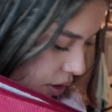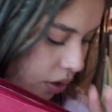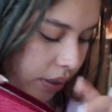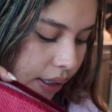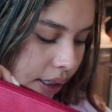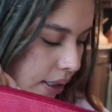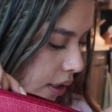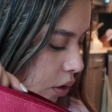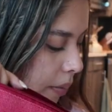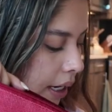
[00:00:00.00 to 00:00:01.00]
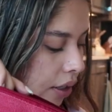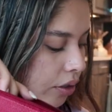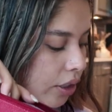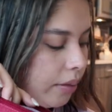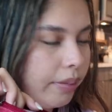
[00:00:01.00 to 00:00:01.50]
So in this little
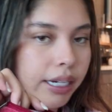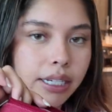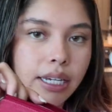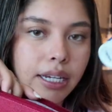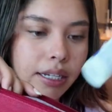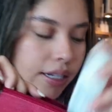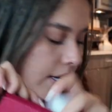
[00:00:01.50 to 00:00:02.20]
pouch, I'm packing